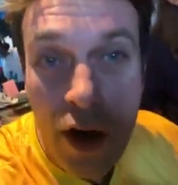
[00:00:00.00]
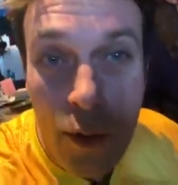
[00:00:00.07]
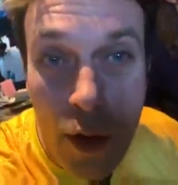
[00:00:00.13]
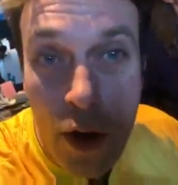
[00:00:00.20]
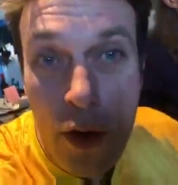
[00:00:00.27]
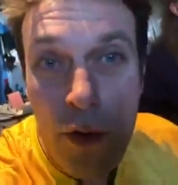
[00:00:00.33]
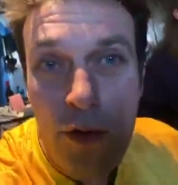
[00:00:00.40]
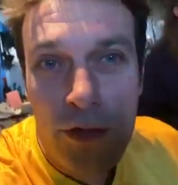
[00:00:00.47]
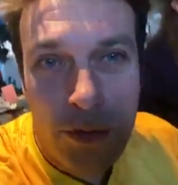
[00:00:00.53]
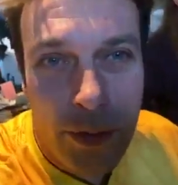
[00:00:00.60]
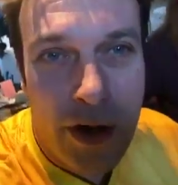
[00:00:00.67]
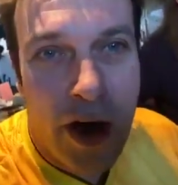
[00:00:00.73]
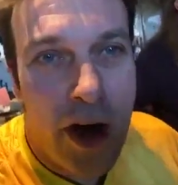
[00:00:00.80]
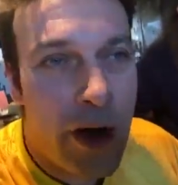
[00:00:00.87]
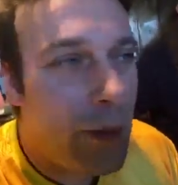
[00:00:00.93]
the Wolves,
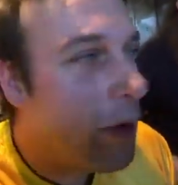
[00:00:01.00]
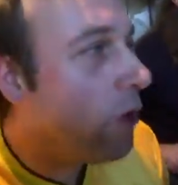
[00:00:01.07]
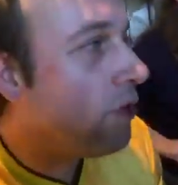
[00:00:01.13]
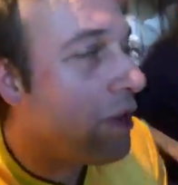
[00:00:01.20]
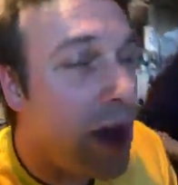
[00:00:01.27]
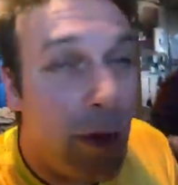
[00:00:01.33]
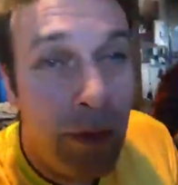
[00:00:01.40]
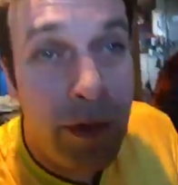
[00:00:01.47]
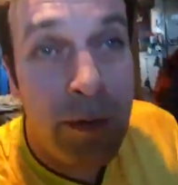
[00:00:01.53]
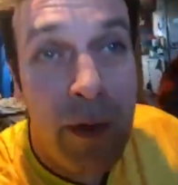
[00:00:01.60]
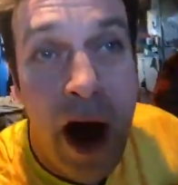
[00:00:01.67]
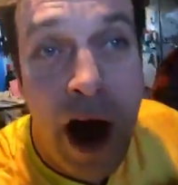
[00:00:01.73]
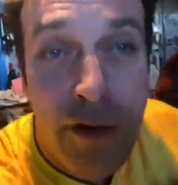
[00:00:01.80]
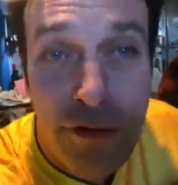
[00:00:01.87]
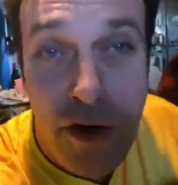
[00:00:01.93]
we are the Wolves. And
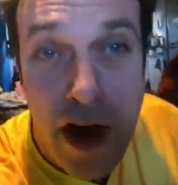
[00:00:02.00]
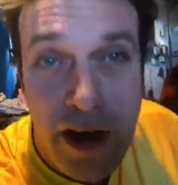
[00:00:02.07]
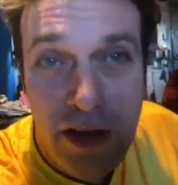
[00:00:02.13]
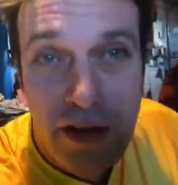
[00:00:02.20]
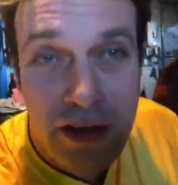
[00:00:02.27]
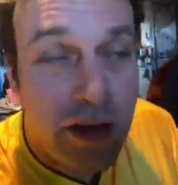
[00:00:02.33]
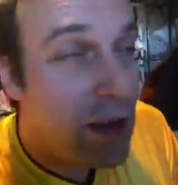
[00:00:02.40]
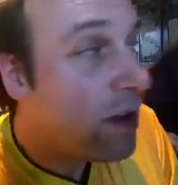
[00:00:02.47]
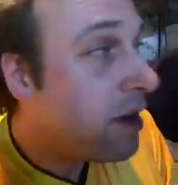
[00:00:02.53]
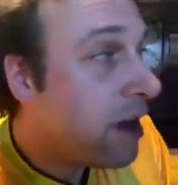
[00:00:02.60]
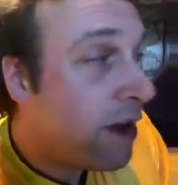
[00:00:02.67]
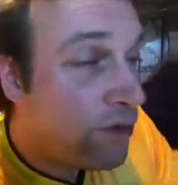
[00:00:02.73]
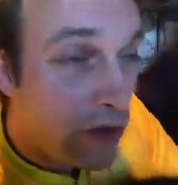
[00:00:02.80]
our friends have